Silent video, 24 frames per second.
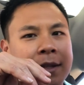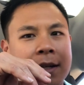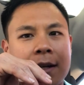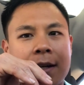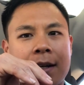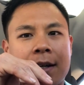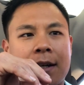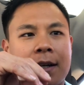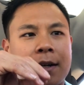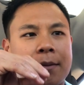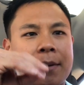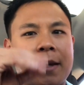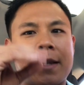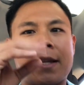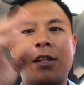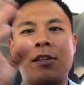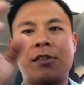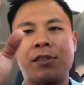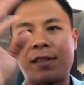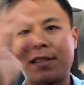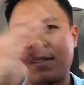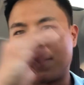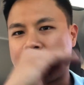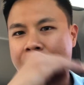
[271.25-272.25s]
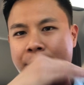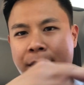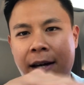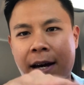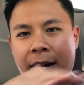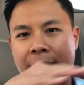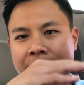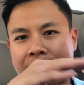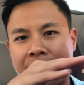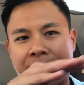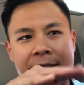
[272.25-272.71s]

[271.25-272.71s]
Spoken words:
and then you see some kind of